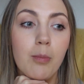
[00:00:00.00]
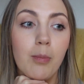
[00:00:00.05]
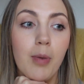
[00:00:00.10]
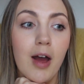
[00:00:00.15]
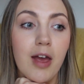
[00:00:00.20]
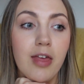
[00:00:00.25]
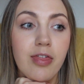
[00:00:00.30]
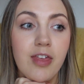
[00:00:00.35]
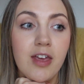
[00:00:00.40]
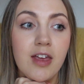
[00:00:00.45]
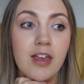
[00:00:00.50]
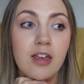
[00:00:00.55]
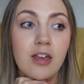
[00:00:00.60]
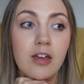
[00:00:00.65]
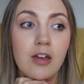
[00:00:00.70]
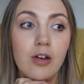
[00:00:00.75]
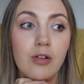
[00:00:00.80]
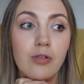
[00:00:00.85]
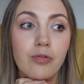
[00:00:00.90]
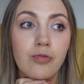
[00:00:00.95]
but I
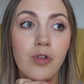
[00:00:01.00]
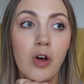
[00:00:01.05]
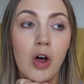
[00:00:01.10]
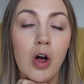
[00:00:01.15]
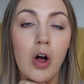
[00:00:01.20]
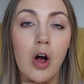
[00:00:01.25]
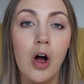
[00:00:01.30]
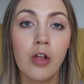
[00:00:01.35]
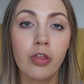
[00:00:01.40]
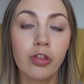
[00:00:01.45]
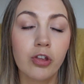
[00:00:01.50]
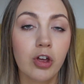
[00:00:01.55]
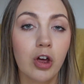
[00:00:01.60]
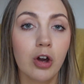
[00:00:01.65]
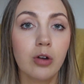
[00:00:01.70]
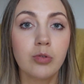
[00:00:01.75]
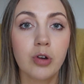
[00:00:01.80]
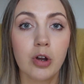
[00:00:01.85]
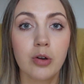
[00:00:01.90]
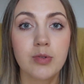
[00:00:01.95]
think for
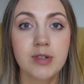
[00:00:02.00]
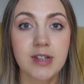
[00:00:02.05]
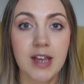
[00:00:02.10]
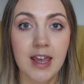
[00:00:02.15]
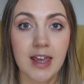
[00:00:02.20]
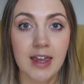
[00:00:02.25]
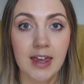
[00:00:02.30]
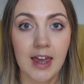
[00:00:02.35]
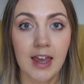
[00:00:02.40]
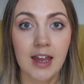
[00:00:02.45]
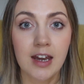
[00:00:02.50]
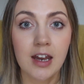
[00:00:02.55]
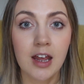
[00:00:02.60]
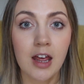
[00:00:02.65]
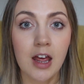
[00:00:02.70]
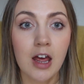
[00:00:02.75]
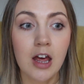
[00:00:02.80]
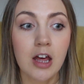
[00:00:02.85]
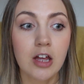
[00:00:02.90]
on-the-go note taking,